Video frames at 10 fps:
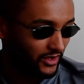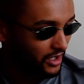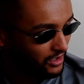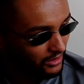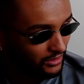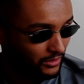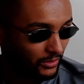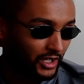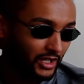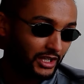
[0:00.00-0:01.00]
Oh,
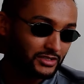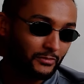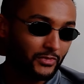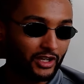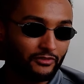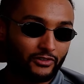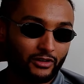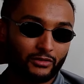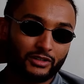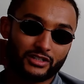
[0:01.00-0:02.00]
it's not my
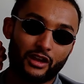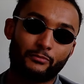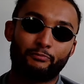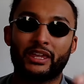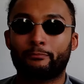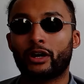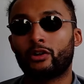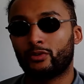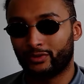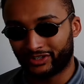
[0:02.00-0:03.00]
fault. I'm big
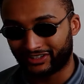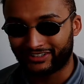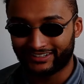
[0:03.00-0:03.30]
boned.